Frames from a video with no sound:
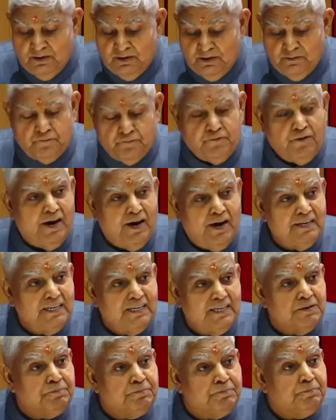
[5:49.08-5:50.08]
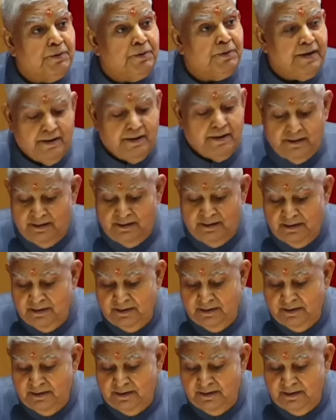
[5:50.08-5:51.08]
Falling prey
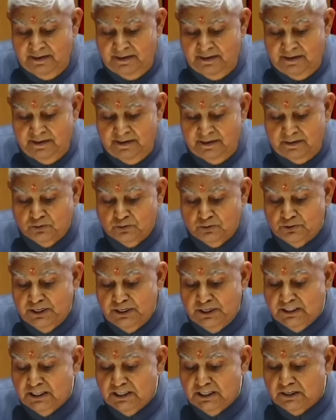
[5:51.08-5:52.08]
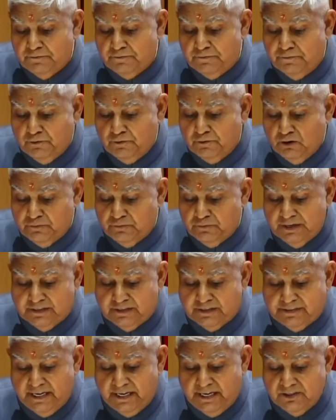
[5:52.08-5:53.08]
to these is fraught
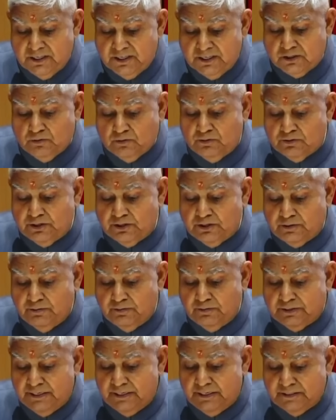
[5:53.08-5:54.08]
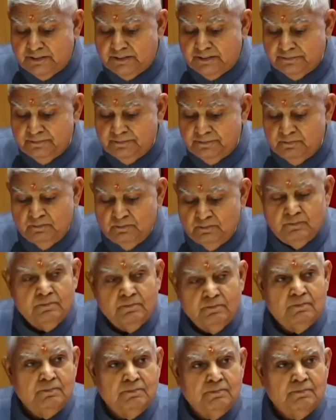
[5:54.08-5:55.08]
with dangerous consequences.
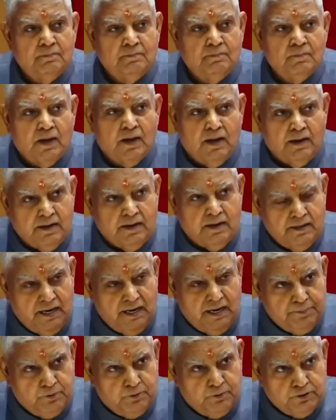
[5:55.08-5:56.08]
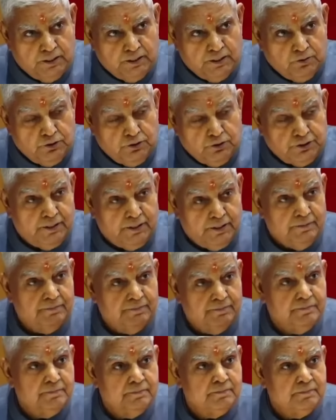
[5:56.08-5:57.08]
Again, I pose a question
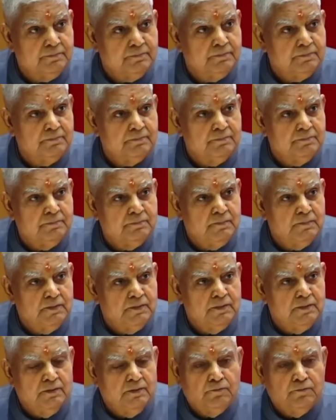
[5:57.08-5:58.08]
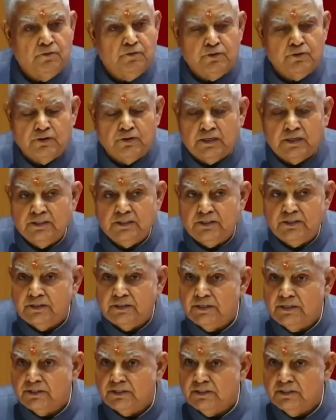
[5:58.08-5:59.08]
for your
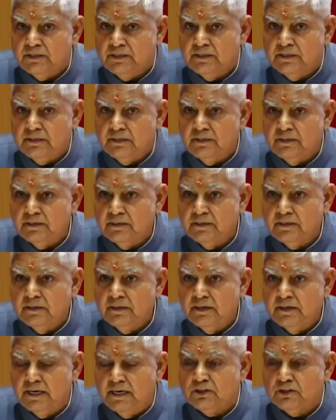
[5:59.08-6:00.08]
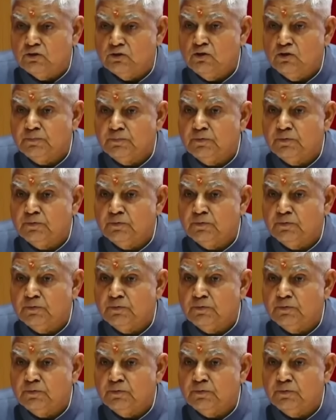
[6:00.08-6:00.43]
consideration and thought